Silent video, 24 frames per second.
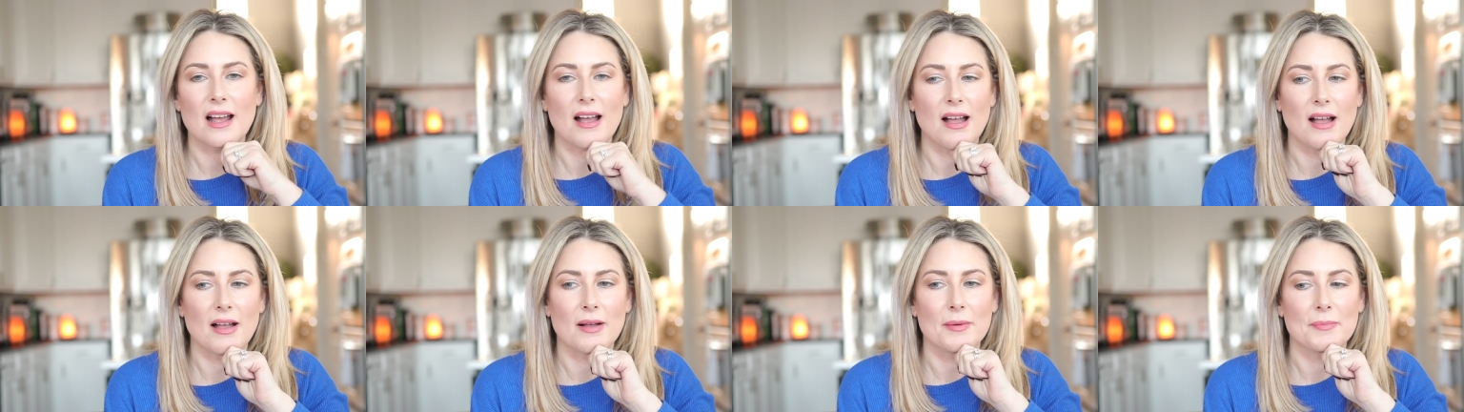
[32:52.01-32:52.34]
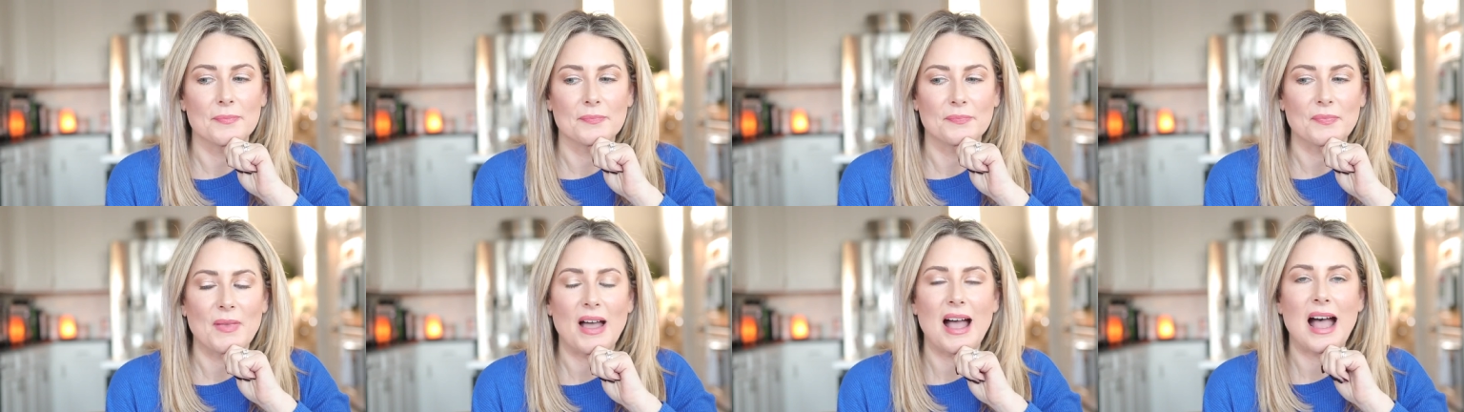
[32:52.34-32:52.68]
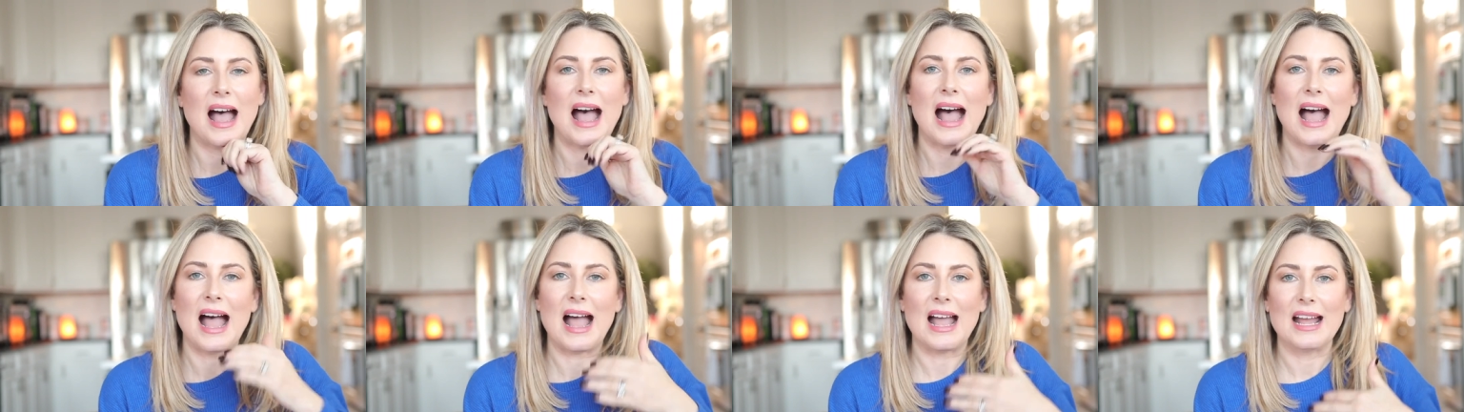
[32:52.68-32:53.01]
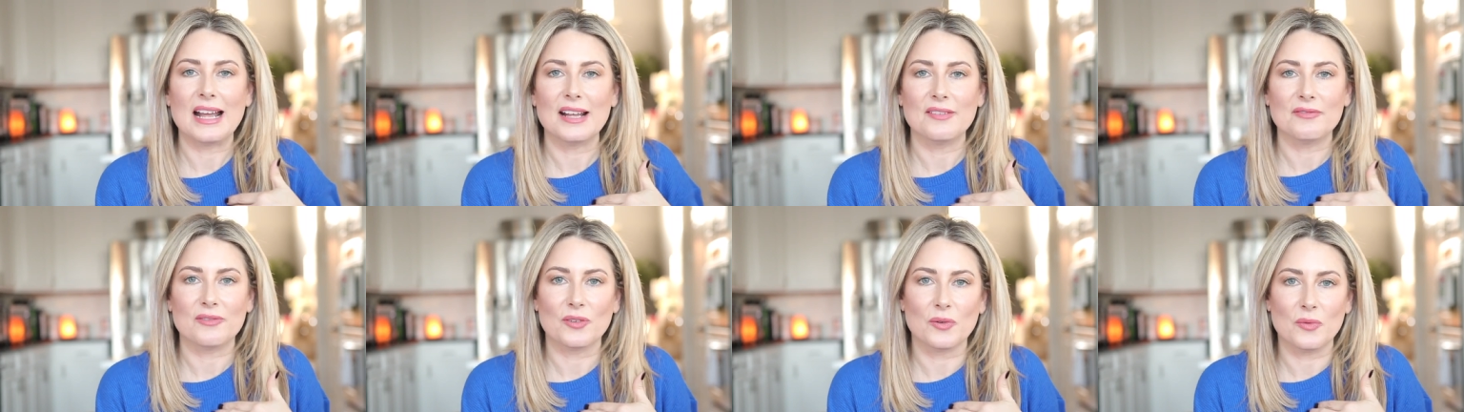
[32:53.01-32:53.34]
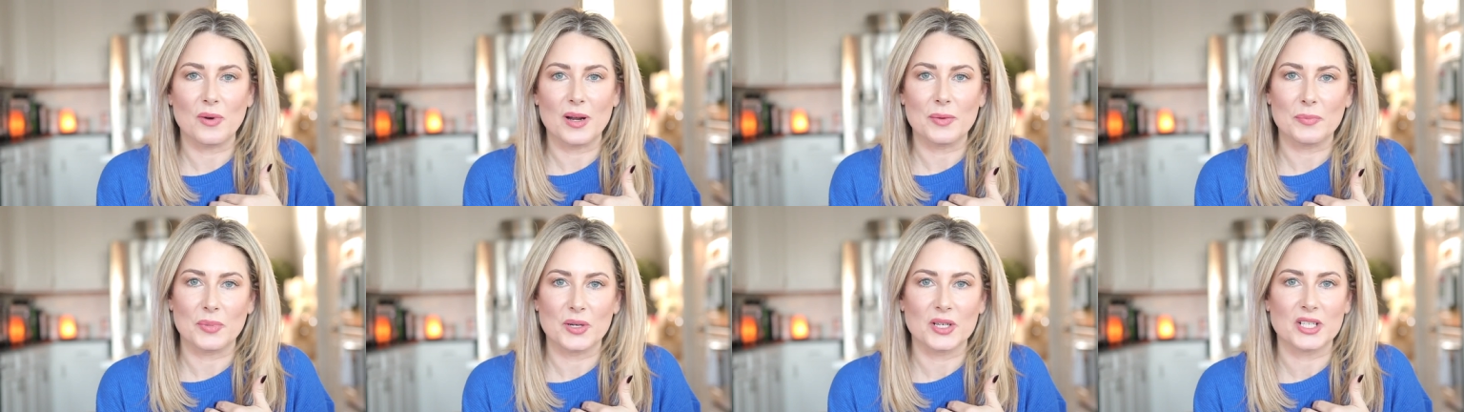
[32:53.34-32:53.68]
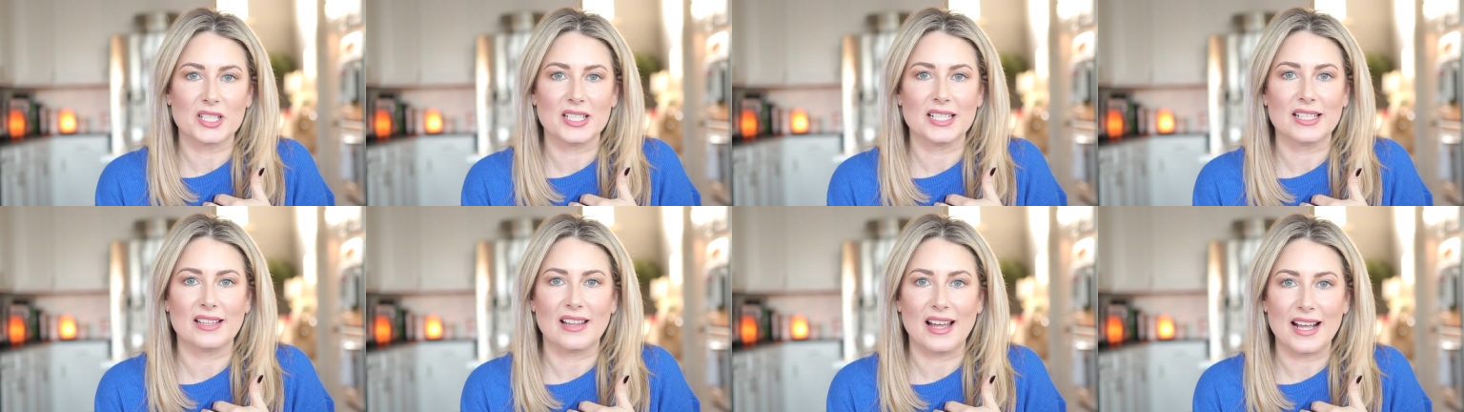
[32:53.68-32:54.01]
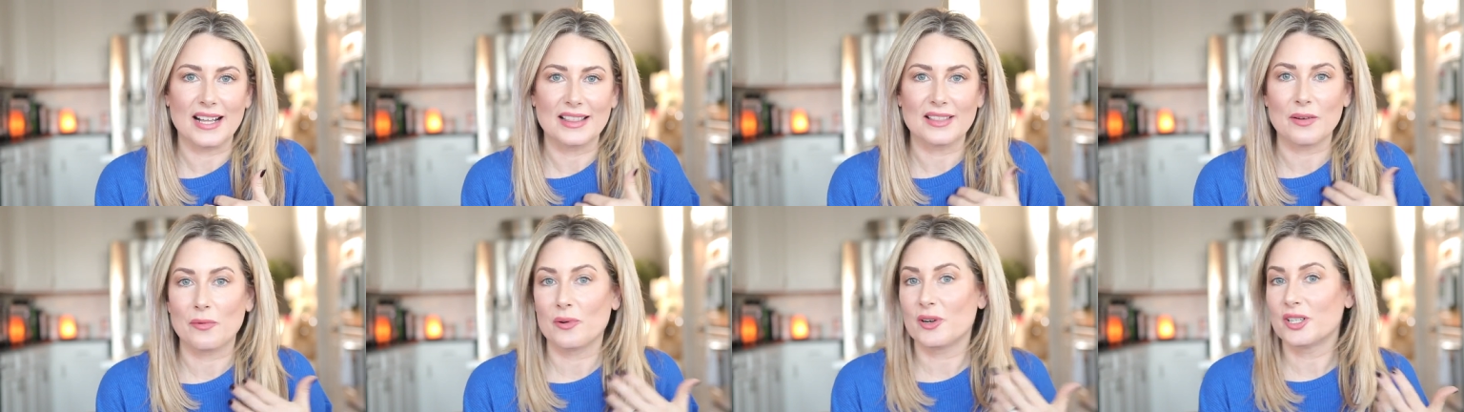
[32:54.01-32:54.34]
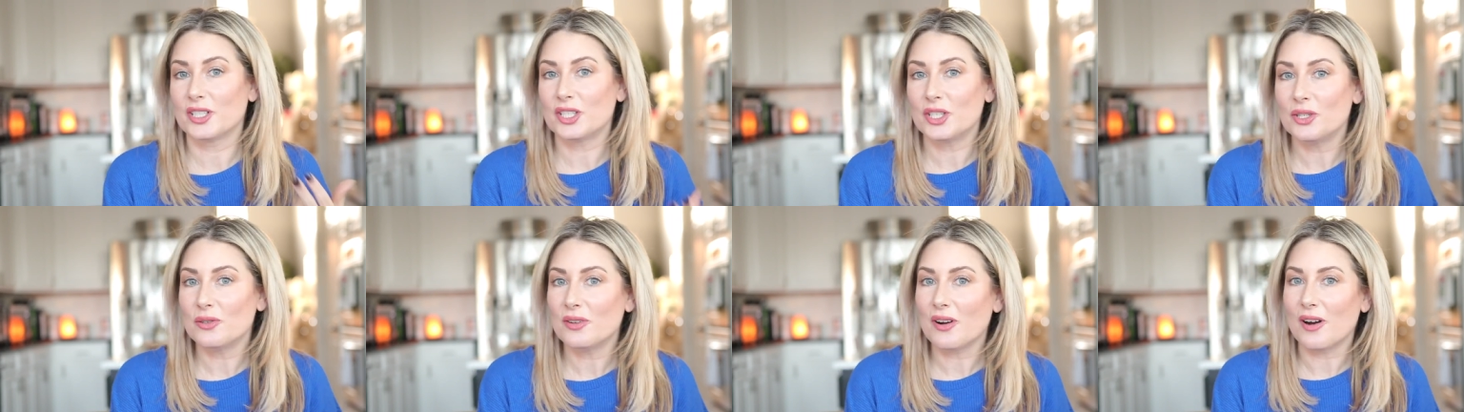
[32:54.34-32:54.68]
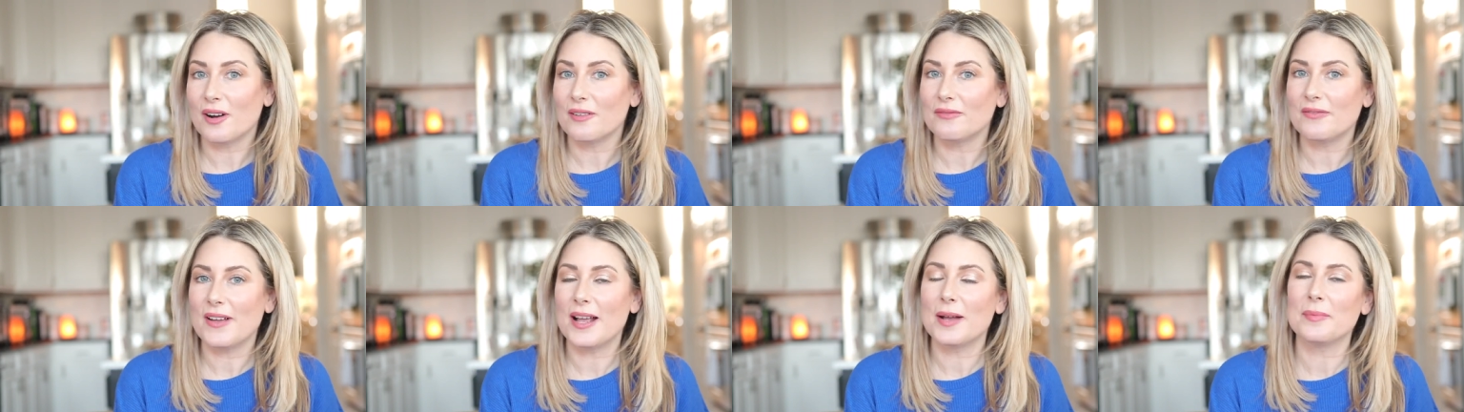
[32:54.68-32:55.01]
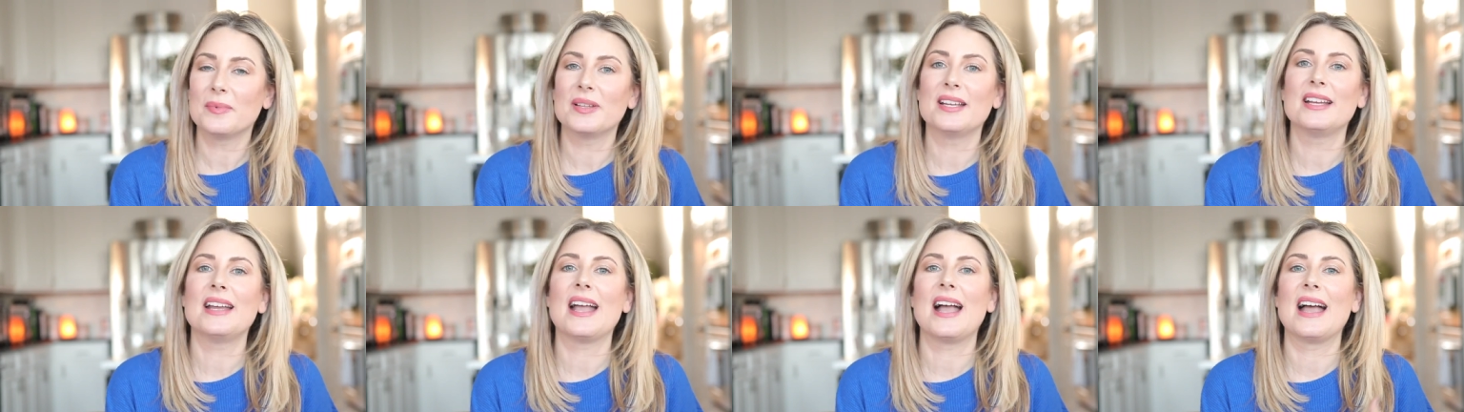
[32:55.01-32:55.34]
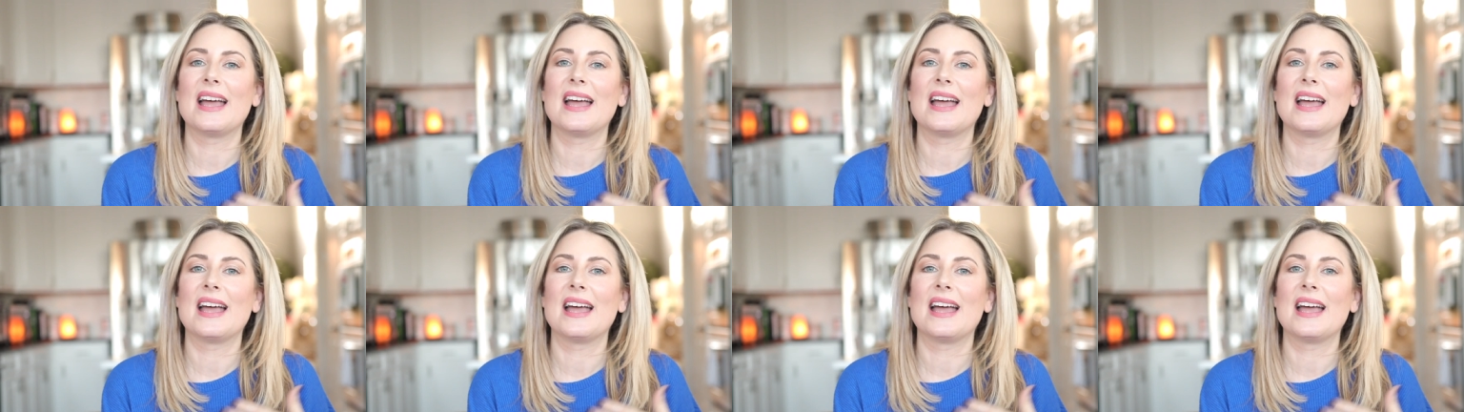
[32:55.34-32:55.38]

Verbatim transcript: Um, I, for one, personally like that we're a two car family